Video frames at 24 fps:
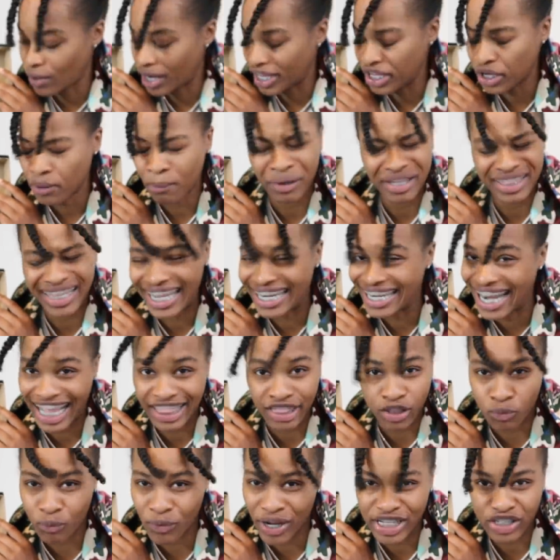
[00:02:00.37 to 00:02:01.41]
right here, but they
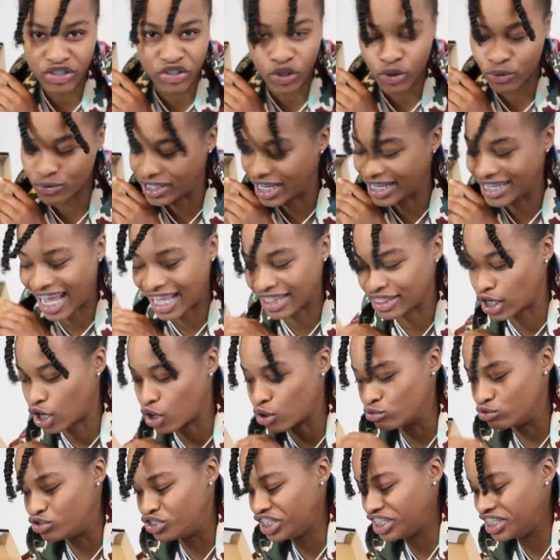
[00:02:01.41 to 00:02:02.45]
not the retro, they not the
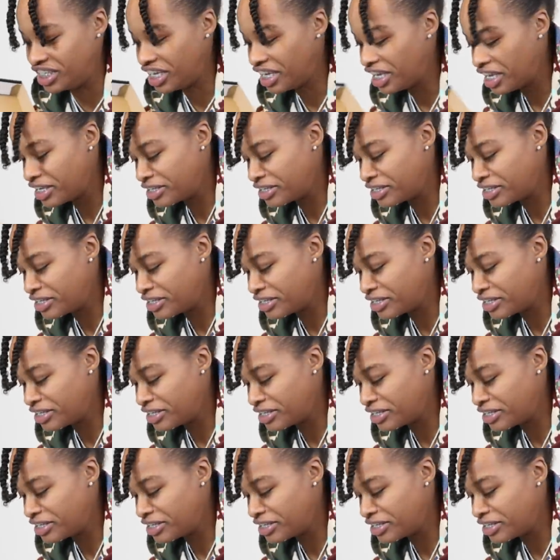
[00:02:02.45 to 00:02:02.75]
OG. You